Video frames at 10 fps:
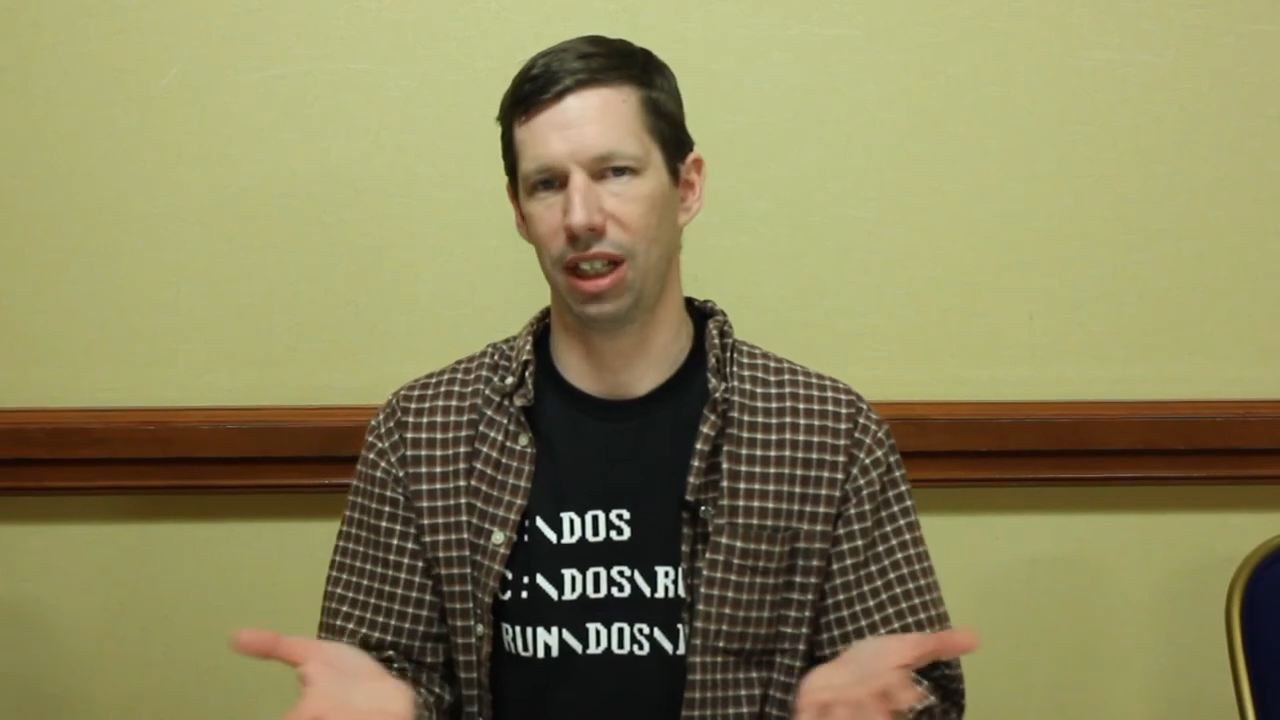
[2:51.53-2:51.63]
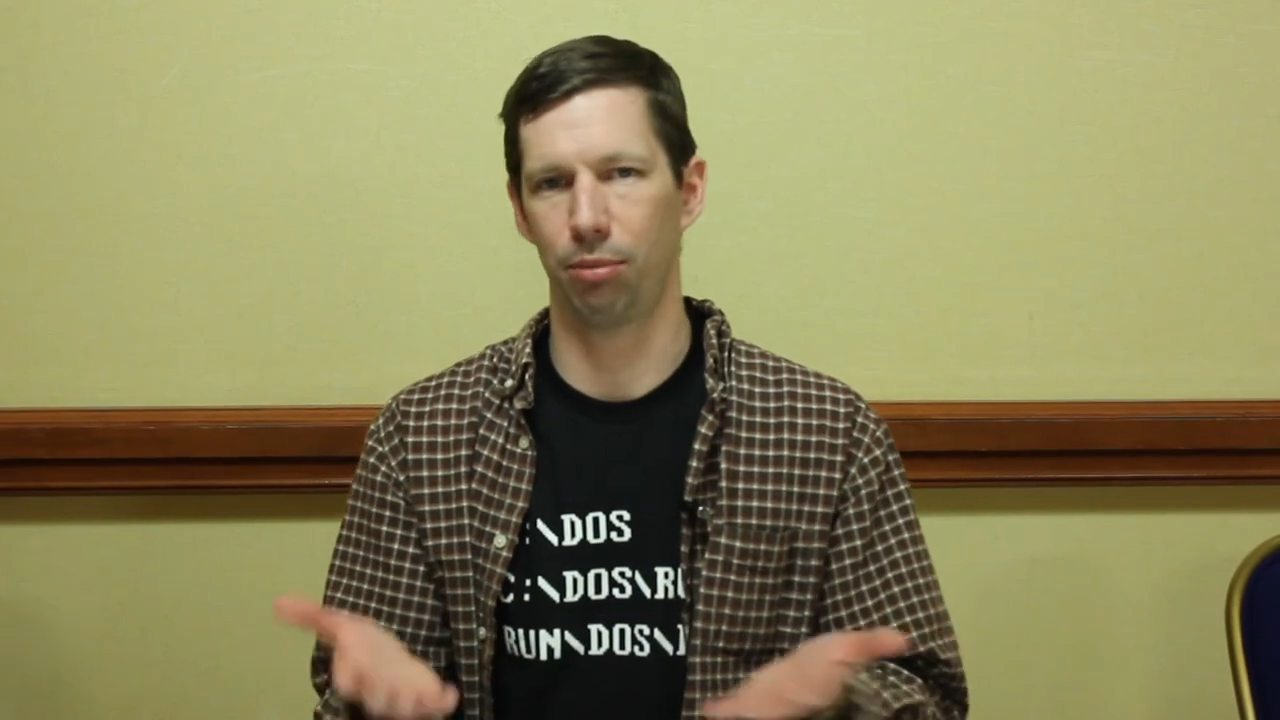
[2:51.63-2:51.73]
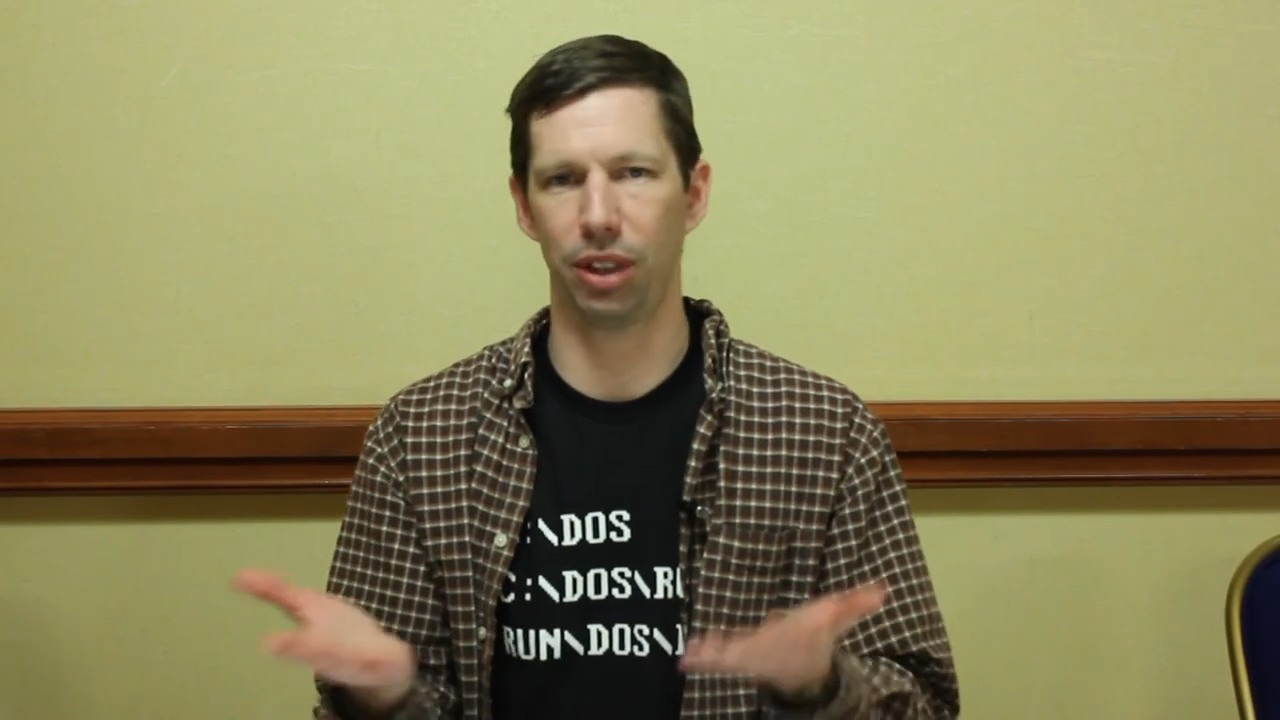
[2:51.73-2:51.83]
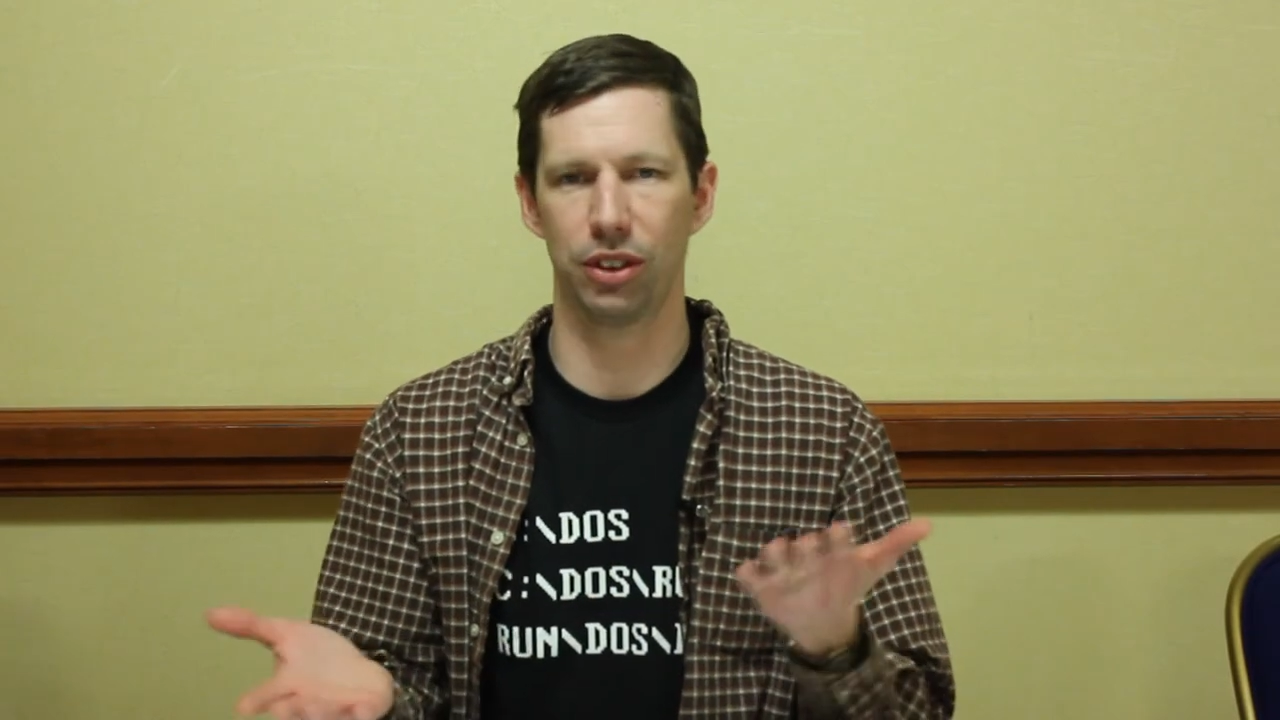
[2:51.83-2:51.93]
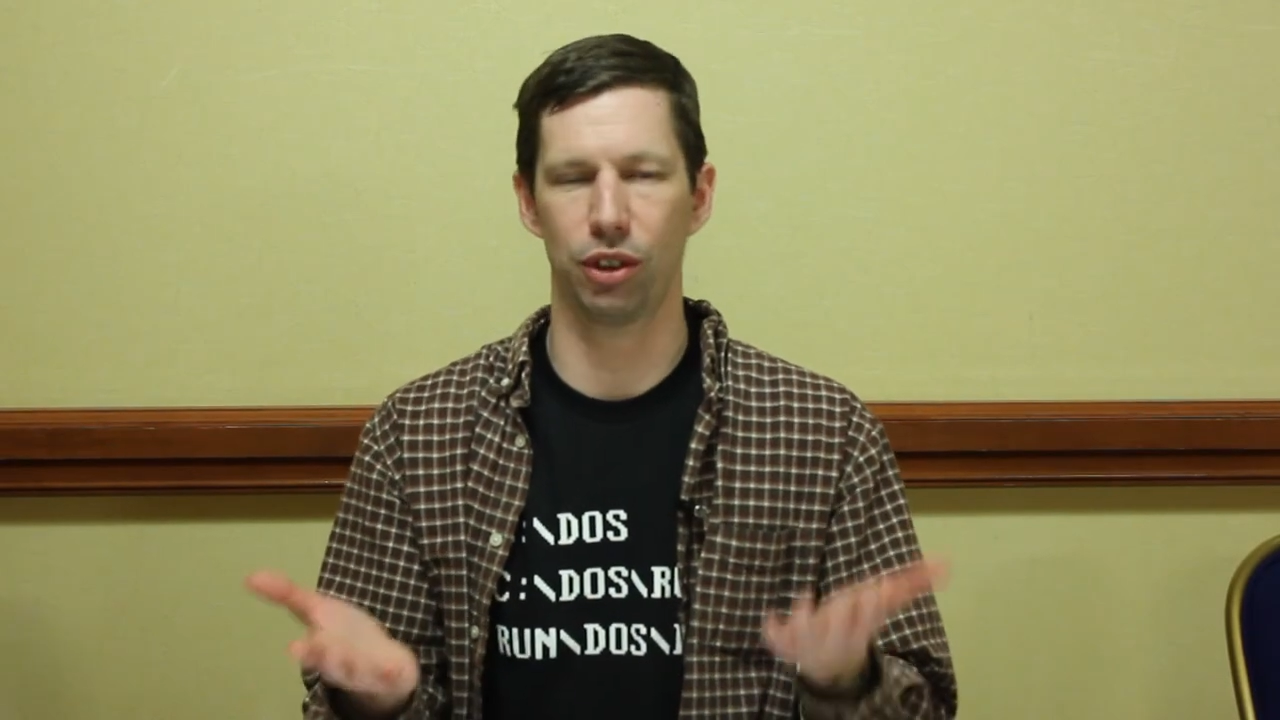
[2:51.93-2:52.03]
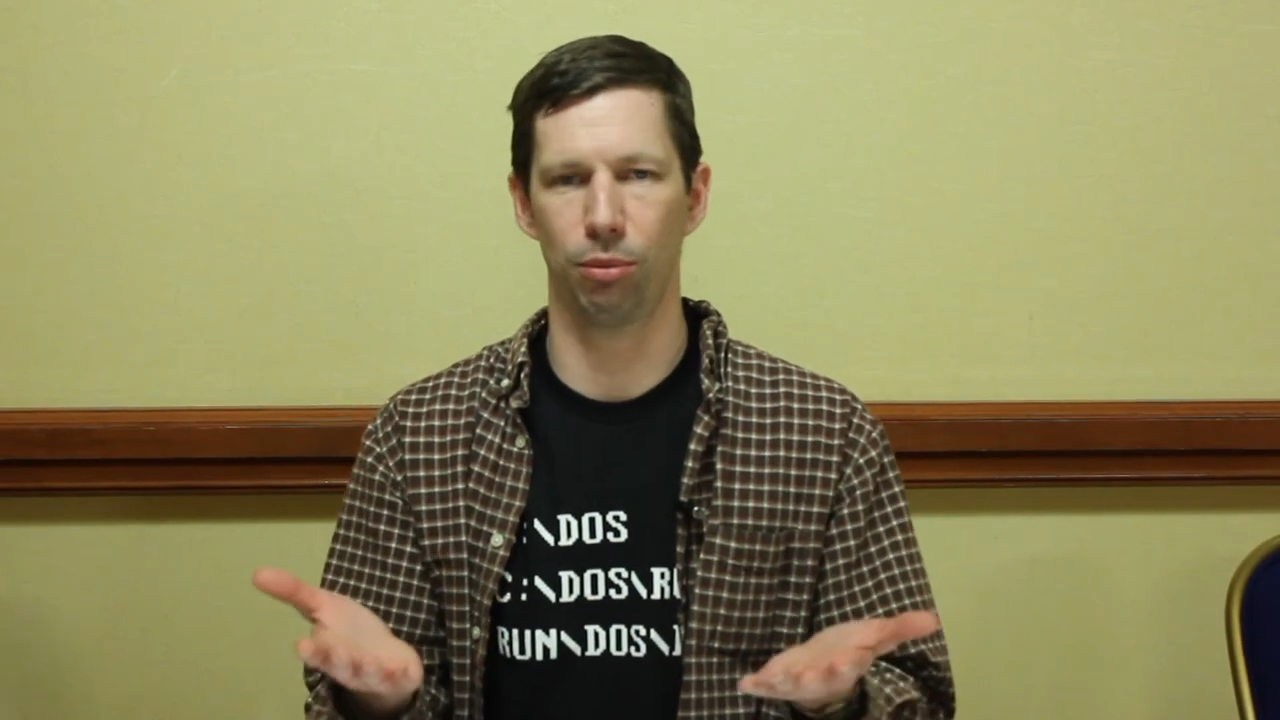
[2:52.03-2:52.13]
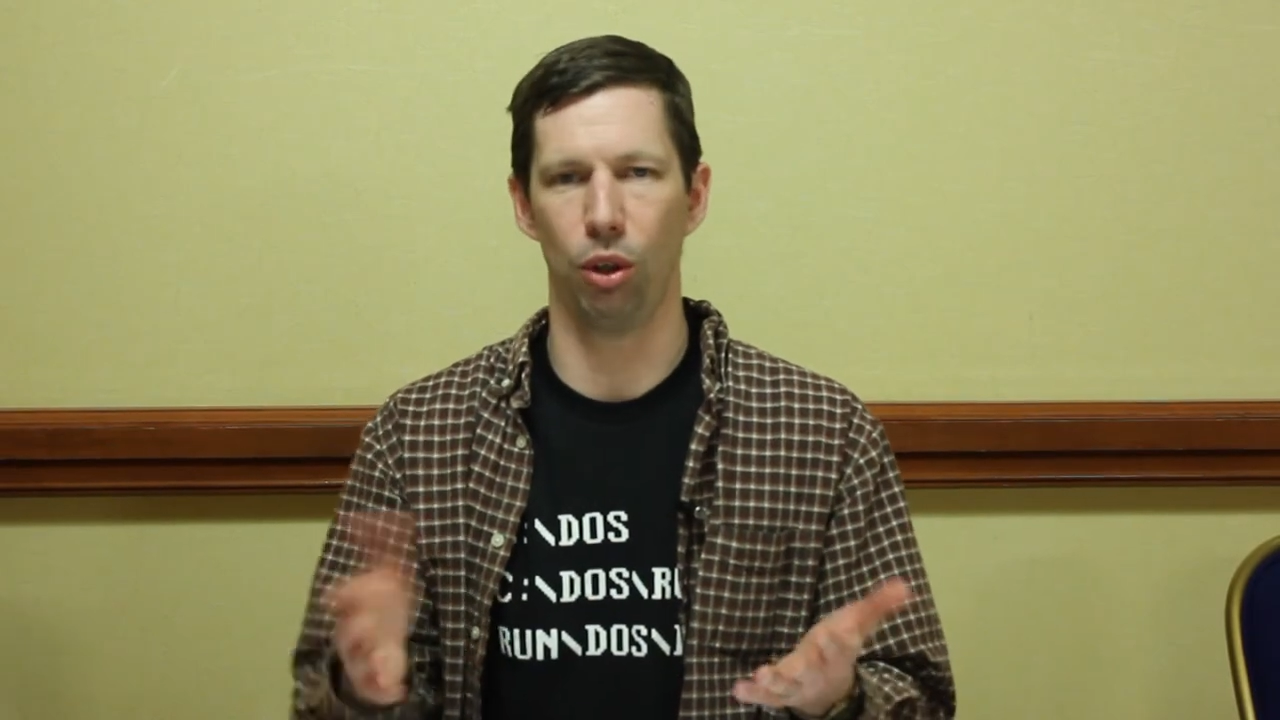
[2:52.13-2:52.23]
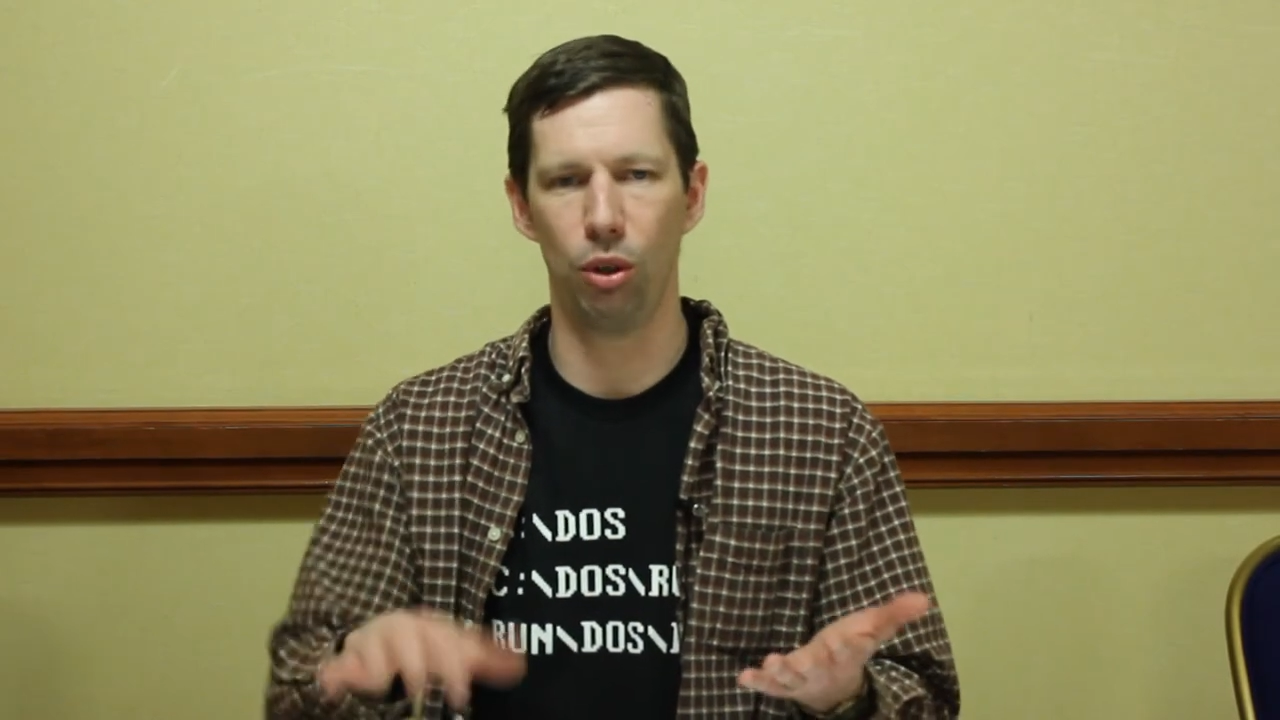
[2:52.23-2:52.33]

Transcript: kind of brainstorm,